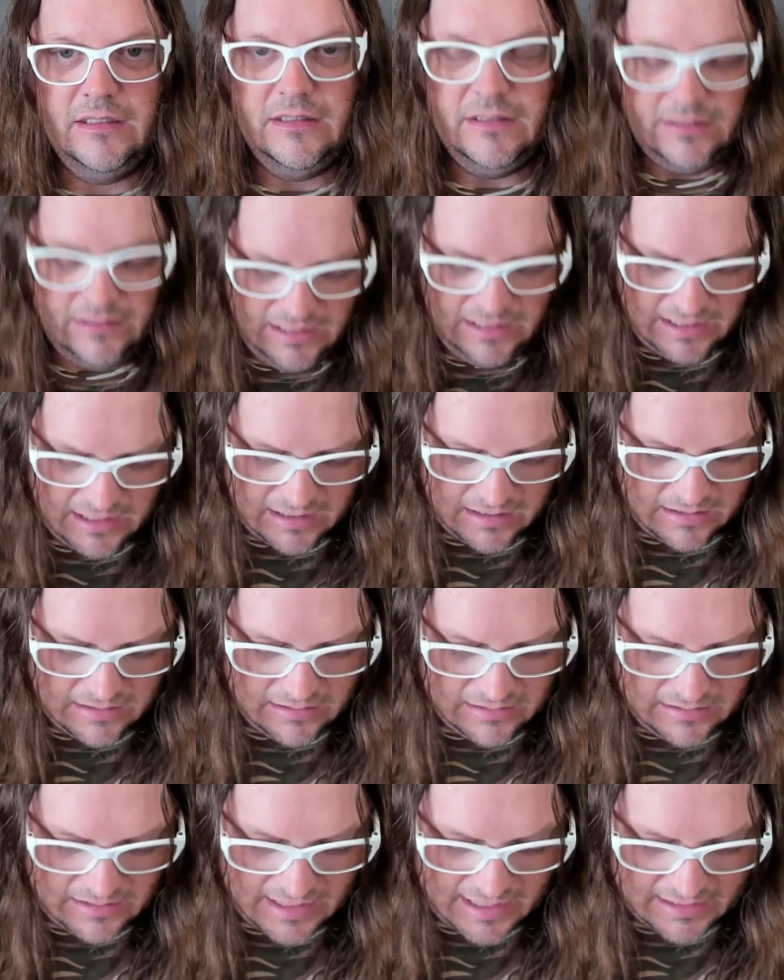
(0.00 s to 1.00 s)
yeah,
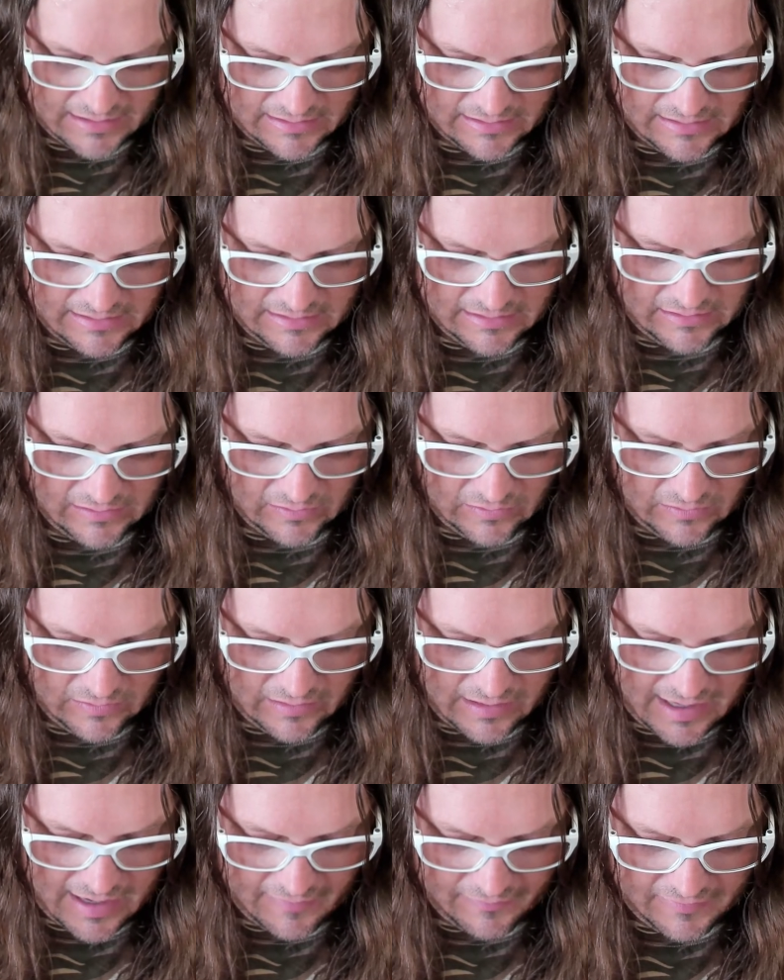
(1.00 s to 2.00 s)
that's all
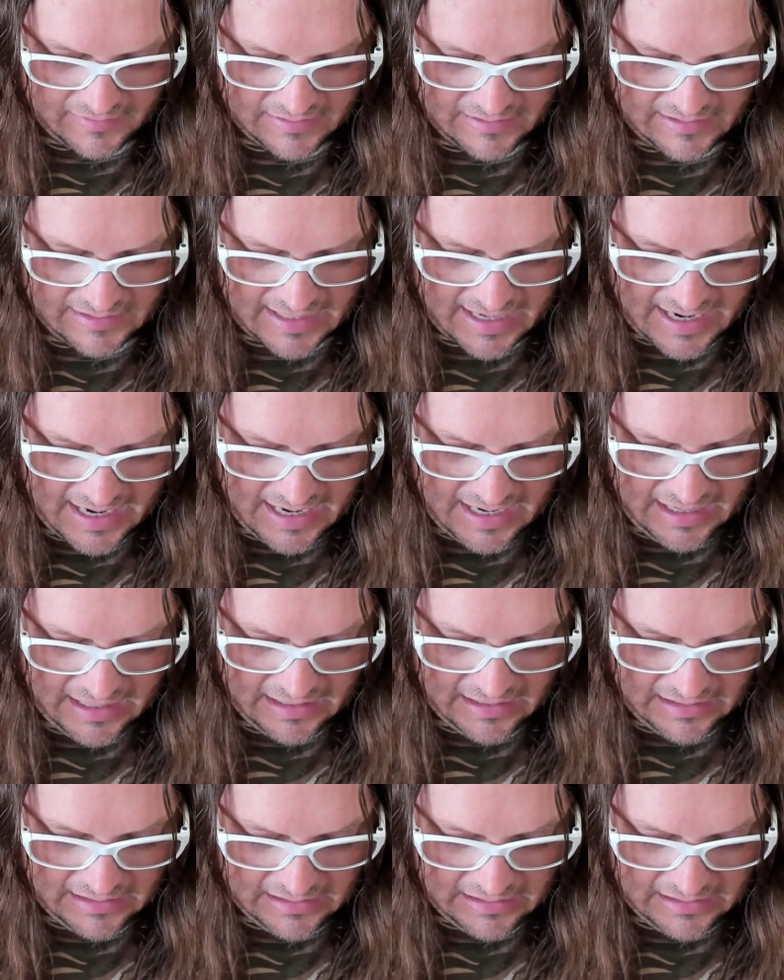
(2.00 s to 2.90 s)
I have to say.